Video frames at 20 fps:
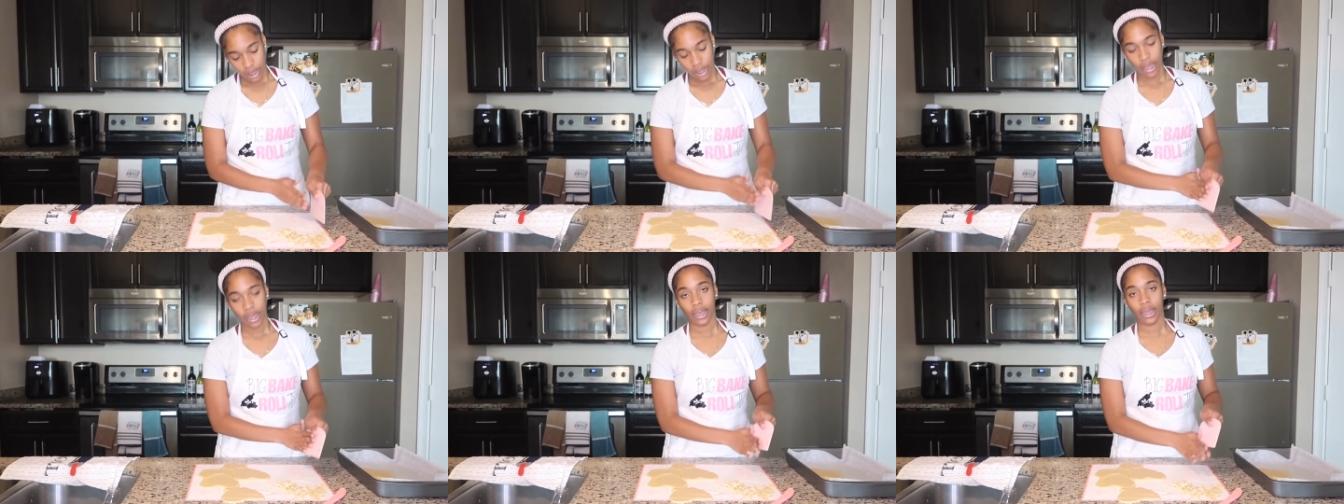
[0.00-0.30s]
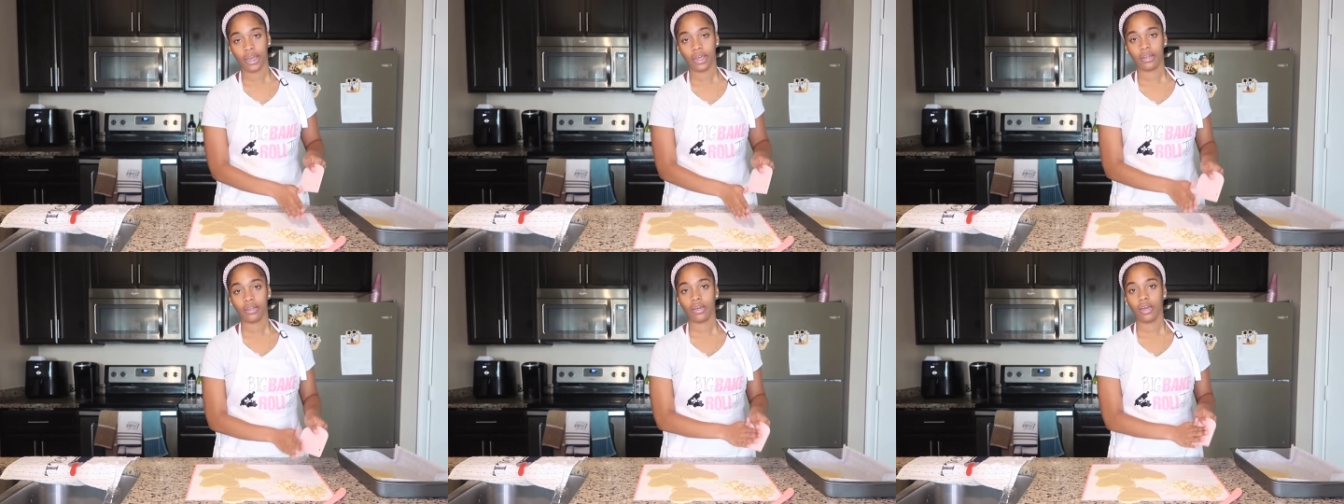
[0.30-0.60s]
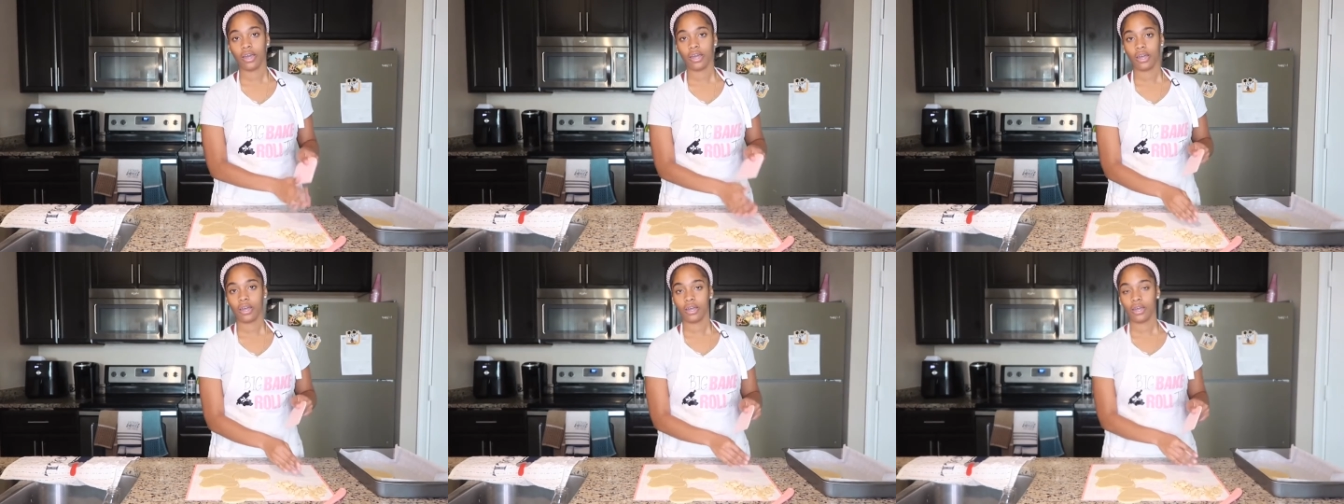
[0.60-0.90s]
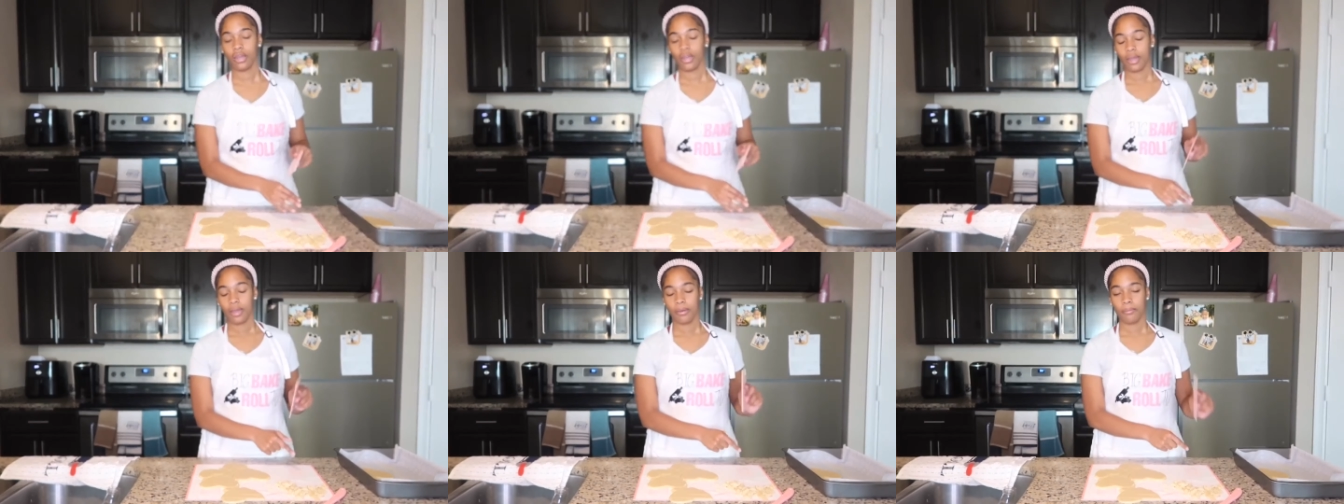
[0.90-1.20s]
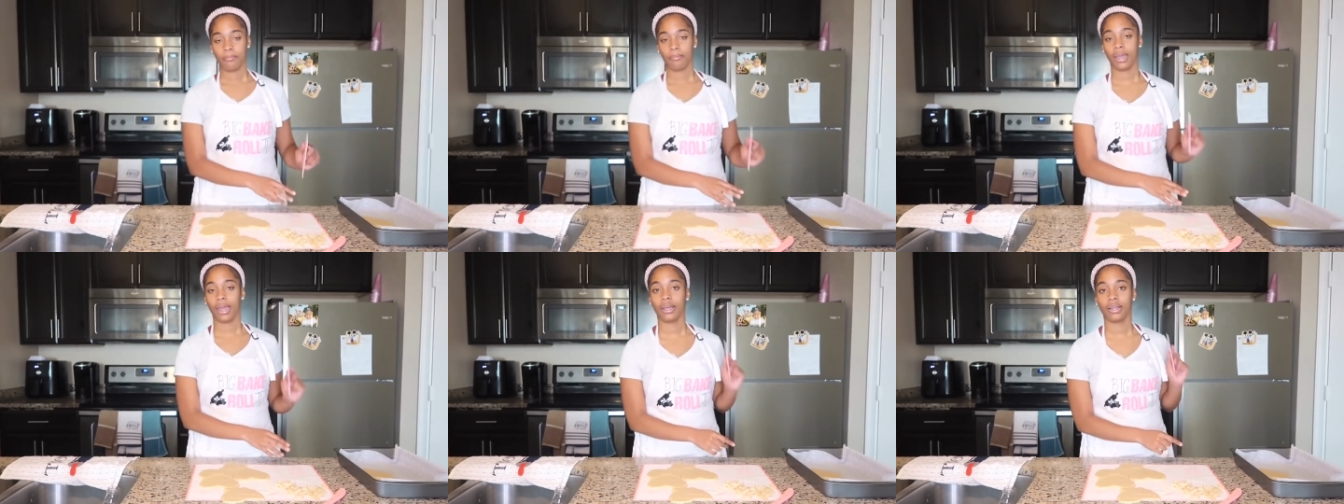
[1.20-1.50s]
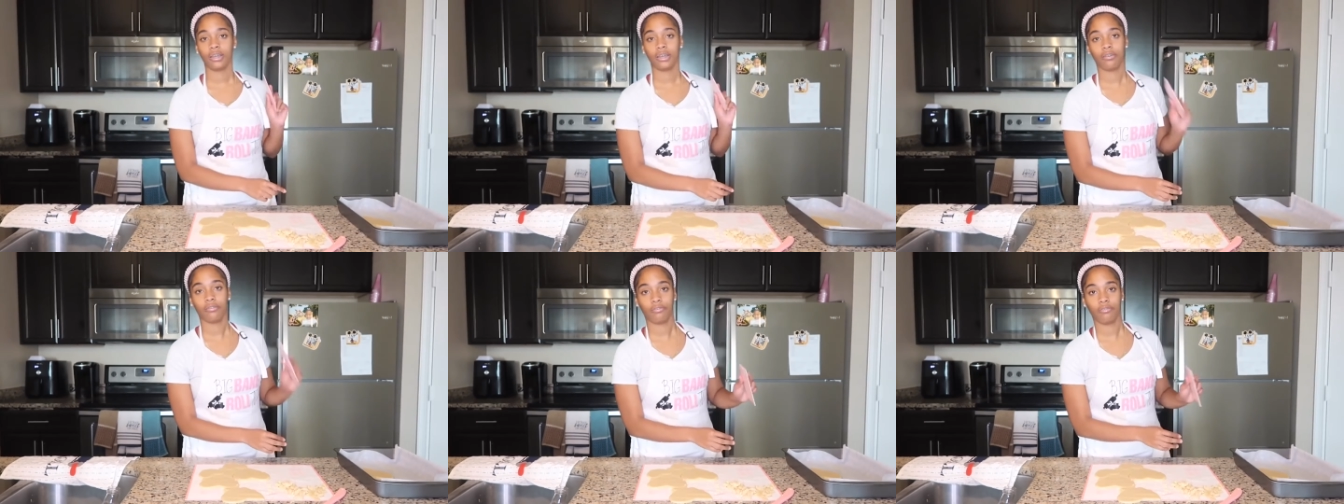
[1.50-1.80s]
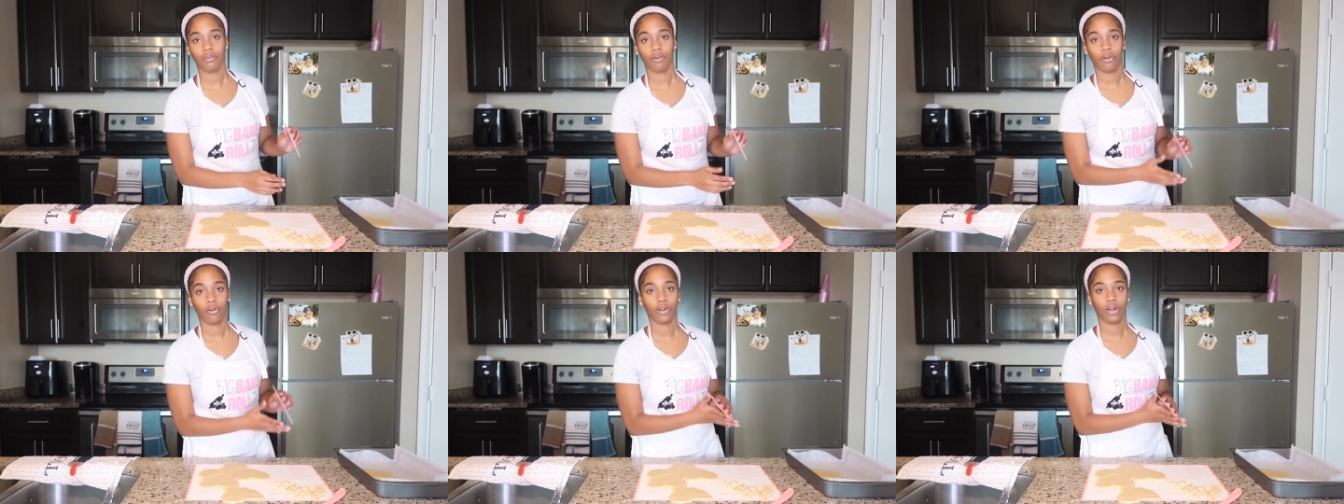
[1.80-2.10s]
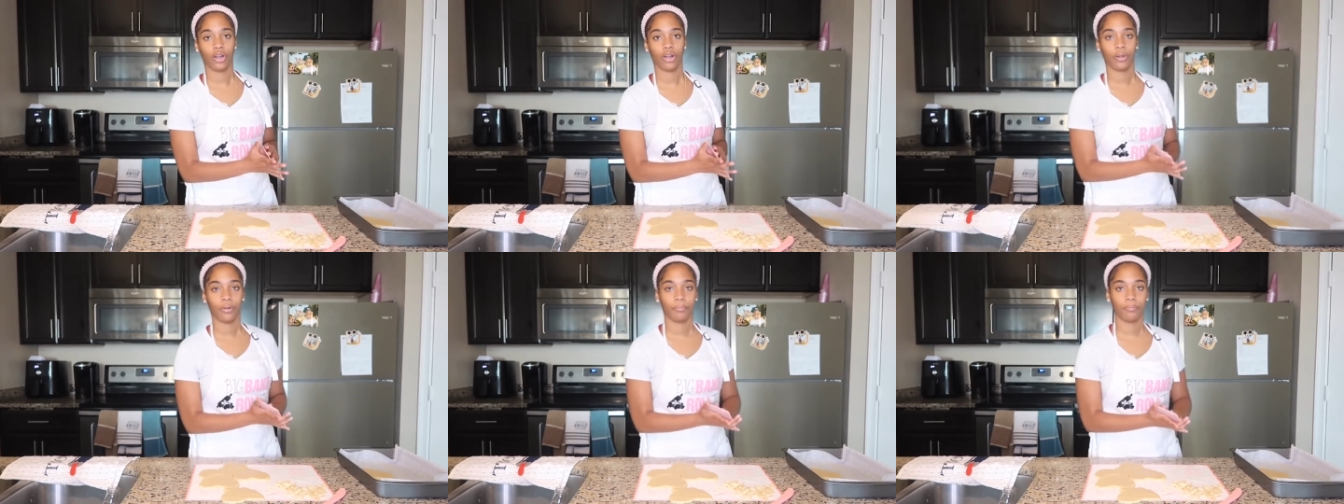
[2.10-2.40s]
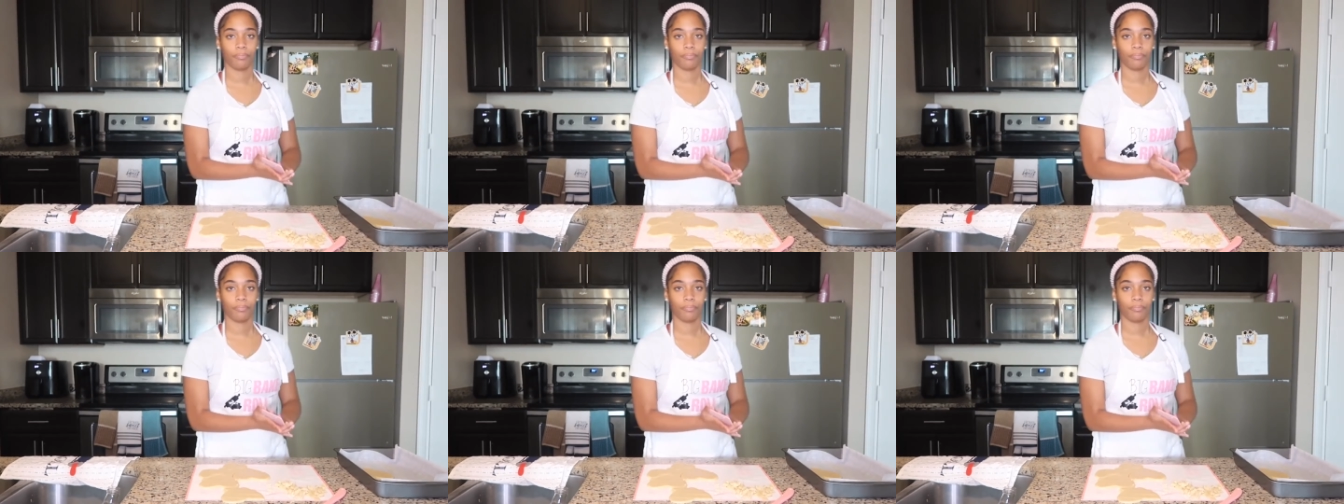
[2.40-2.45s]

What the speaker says: and mainly for